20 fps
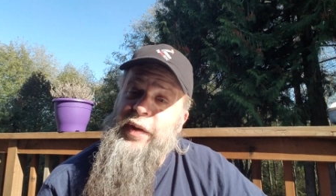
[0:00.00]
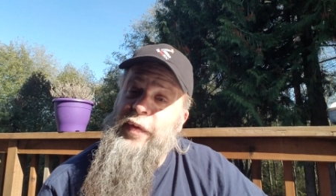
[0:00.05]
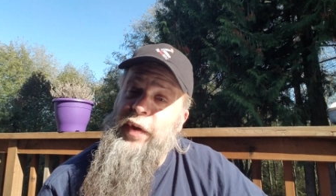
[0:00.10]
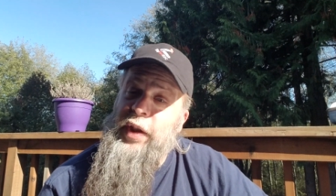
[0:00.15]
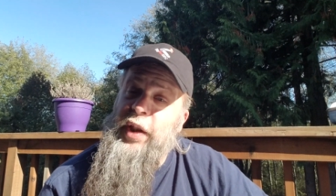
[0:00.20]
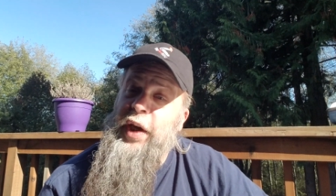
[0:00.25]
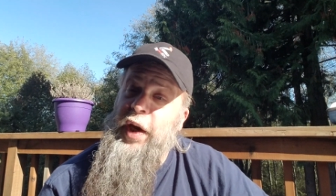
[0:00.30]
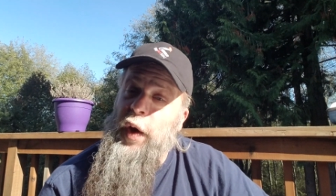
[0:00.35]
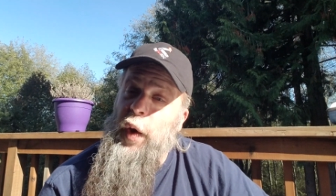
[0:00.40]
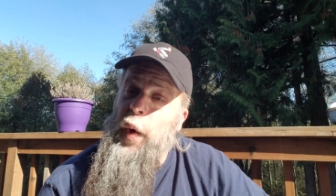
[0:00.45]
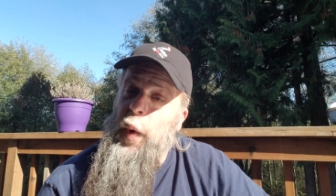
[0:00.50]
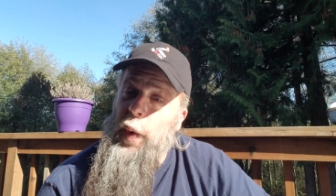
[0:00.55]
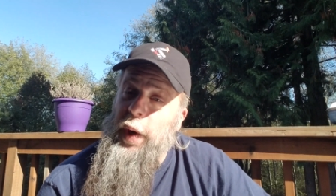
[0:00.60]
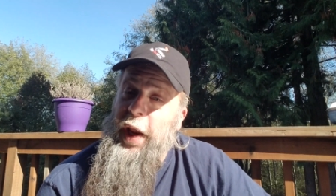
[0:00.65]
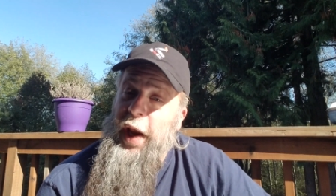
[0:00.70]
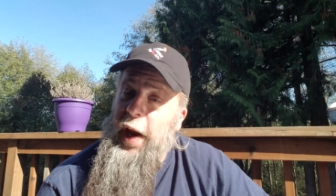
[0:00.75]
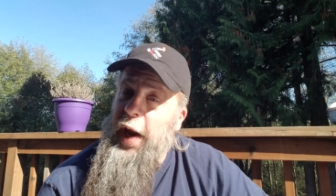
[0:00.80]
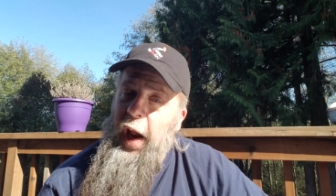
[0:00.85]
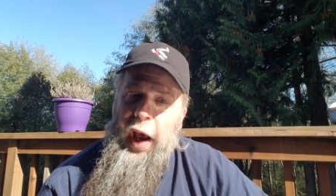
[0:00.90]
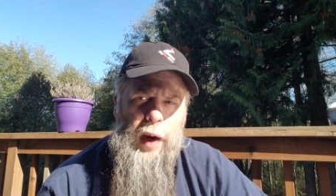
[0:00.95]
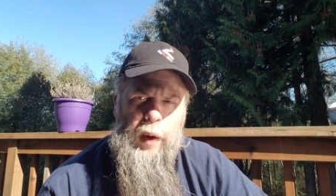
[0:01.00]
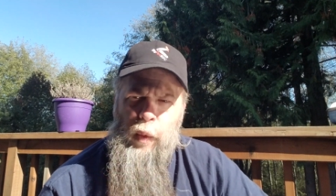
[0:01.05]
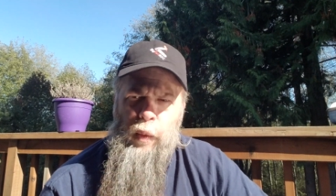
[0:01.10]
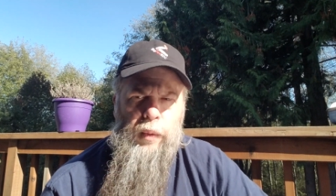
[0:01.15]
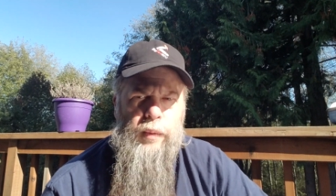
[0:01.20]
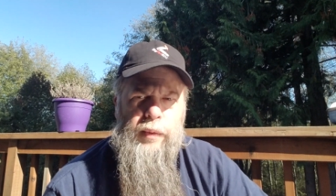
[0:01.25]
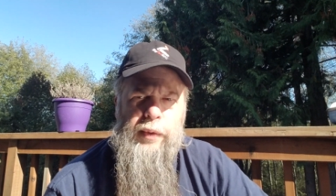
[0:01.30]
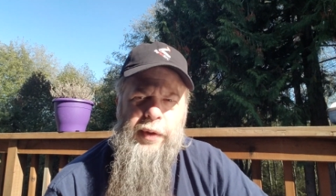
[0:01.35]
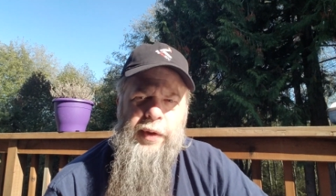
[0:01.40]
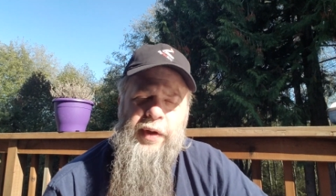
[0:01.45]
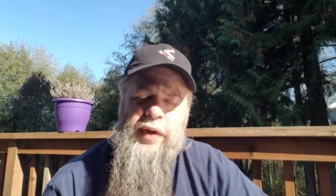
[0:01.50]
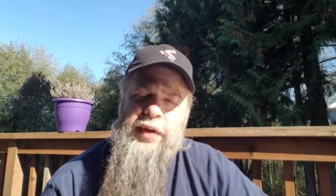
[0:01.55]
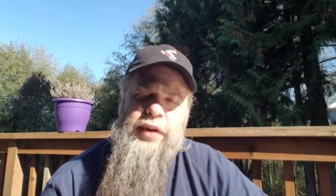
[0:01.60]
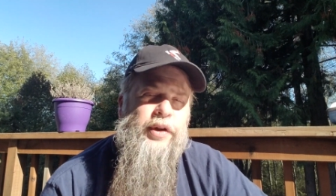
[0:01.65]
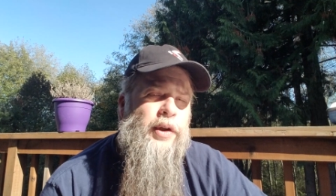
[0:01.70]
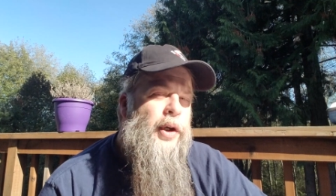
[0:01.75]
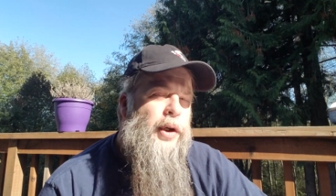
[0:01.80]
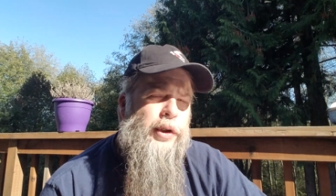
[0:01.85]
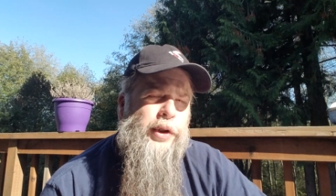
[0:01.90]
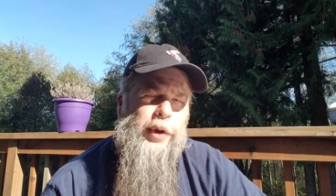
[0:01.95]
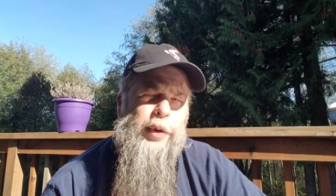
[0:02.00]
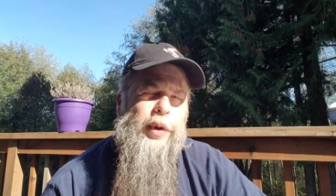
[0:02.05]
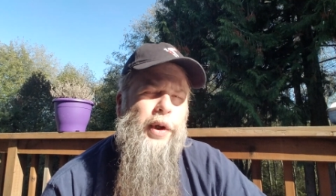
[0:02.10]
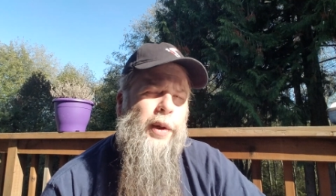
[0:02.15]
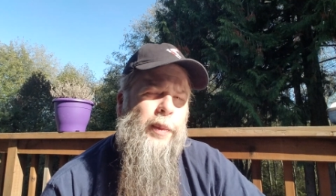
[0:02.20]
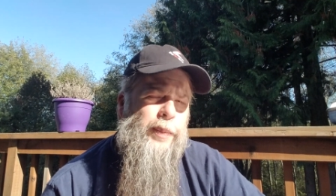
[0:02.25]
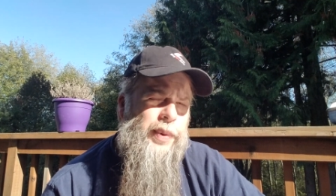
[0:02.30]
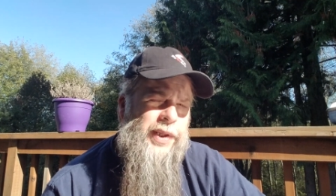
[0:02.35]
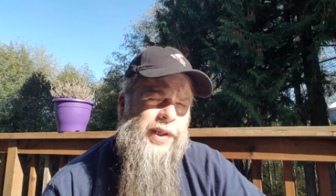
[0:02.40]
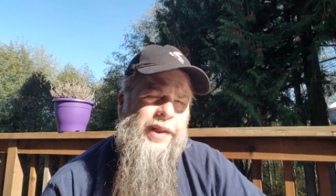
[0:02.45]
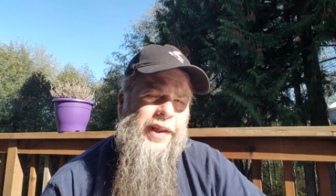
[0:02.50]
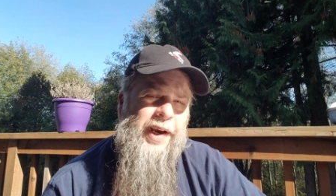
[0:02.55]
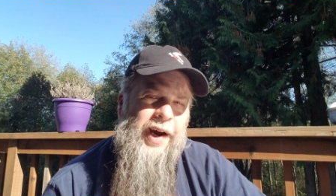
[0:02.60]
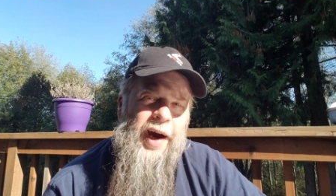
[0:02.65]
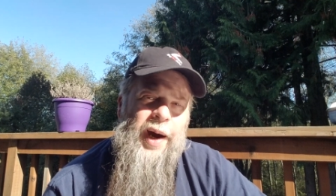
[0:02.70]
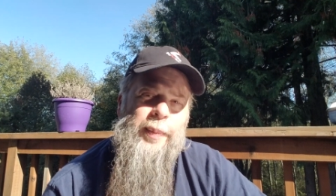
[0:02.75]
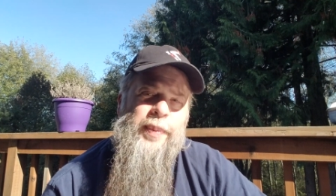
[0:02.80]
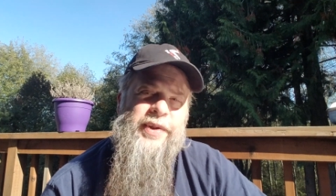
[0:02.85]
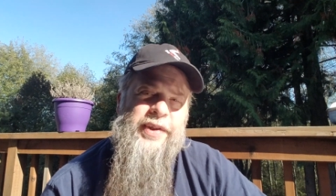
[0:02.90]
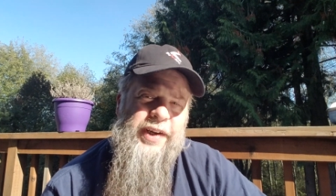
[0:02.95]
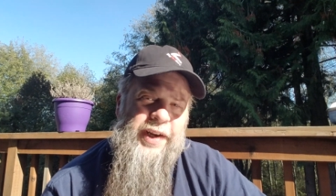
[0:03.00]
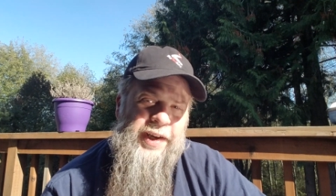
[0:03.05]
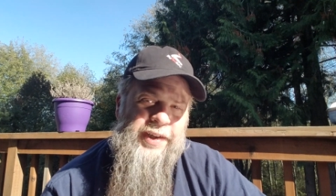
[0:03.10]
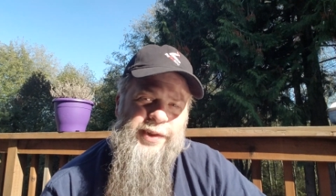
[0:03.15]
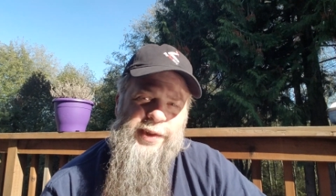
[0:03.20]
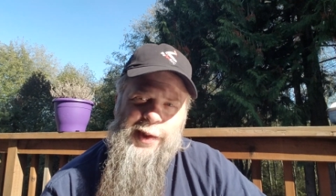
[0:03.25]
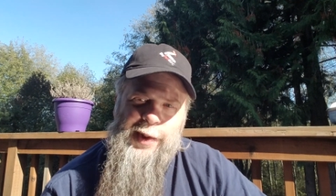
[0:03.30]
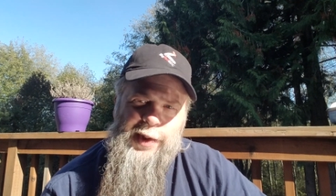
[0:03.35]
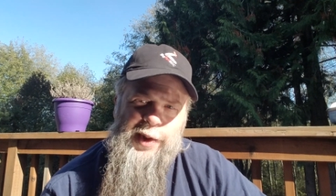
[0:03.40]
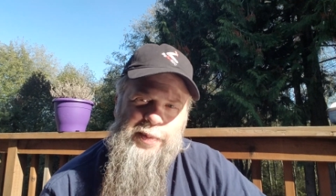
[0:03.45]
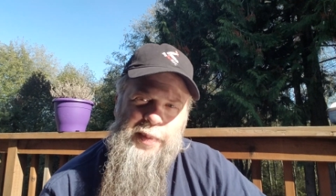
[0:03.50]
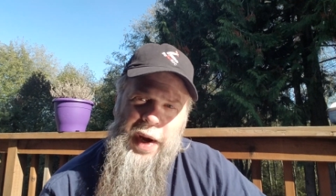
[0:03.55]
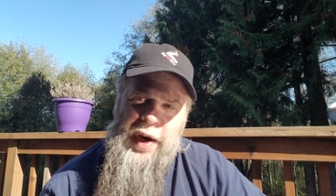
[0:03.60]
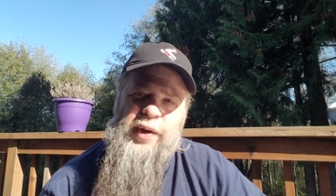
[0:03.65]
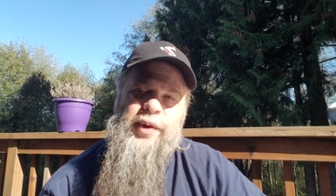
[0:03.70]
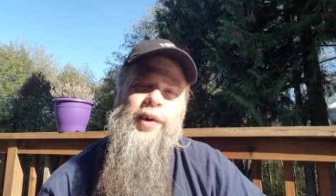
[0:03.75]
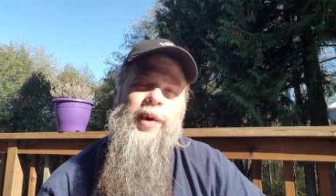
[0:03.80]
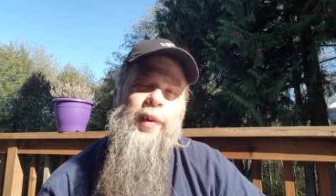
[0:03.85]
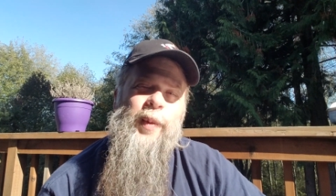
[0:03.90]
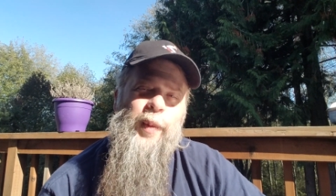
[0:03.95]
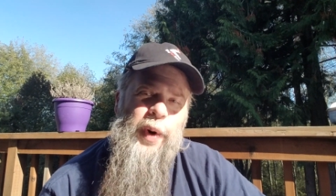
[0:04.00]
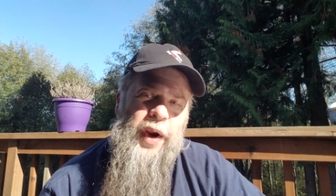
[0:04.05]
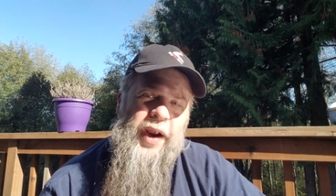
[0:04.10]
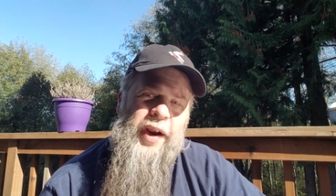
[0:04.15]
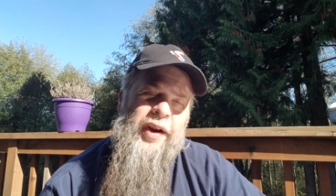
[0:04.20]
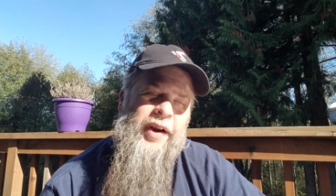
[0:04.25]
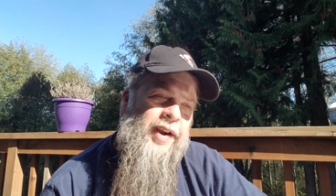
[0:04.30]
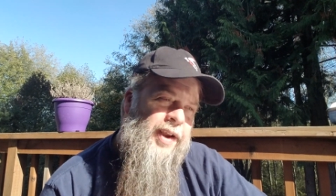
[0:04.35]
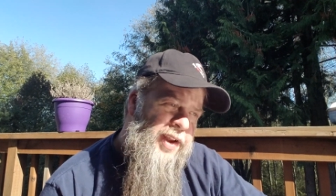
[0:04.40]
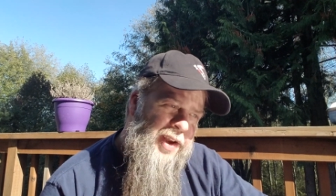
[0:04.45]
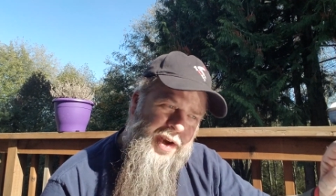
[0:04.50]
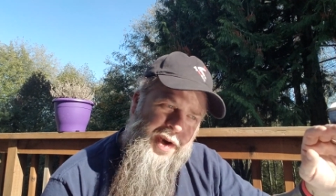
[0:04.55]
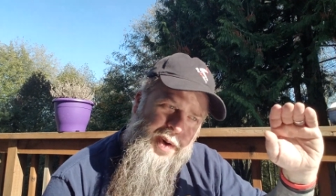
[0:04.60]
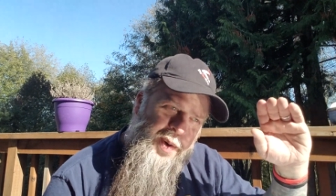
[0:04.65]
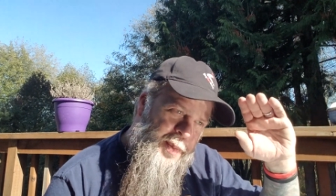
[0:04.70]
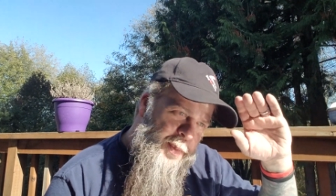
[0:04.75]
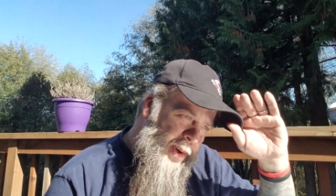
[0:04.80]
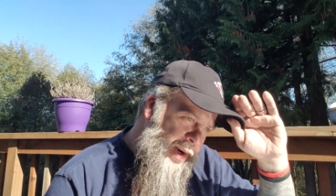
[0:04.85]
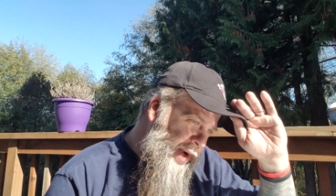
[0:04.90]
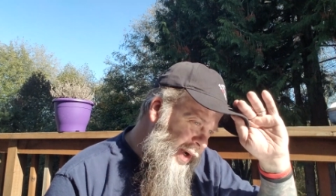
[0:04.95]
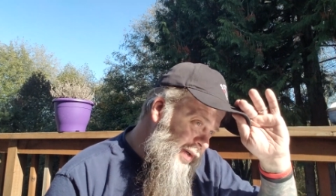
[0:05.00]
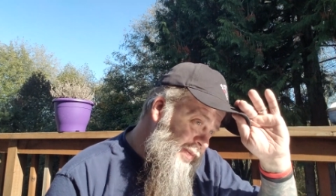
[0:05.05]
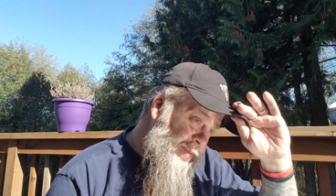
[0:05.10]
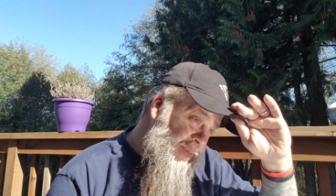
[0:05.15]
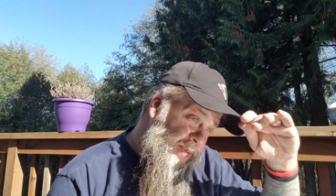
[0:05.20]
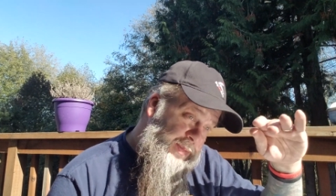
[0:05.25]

everything okay. Two completely opposite ends of the spectrum, right? But